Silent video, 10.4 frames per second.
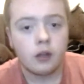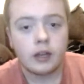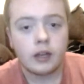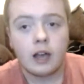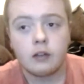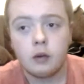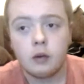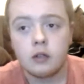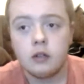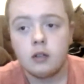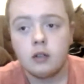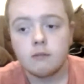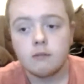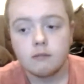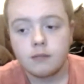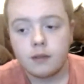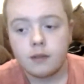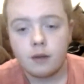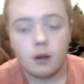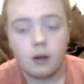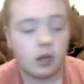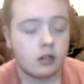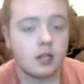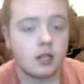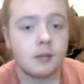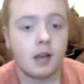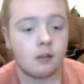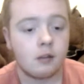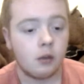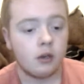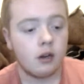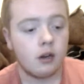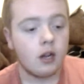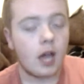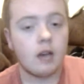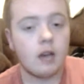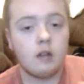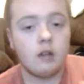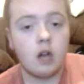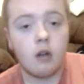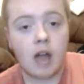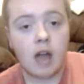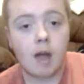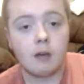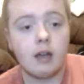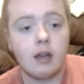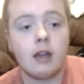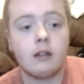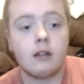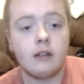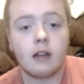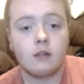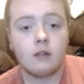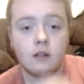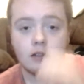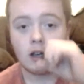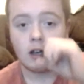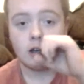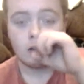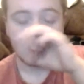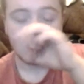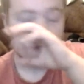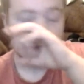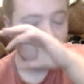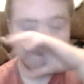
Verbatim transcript: a gas one, for, like a cheap gas one, and if you lower the hammer, it deactivates the gun. So